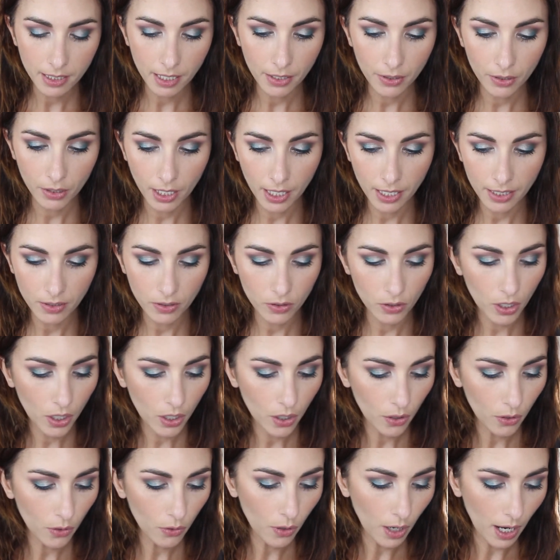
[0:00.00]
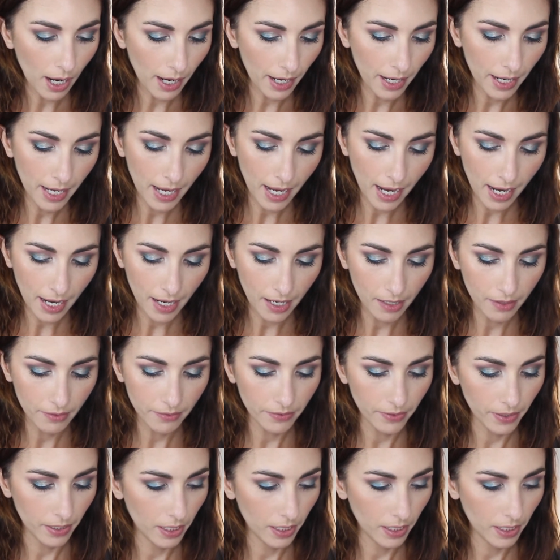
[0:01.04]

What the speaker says: Now, you guys know I have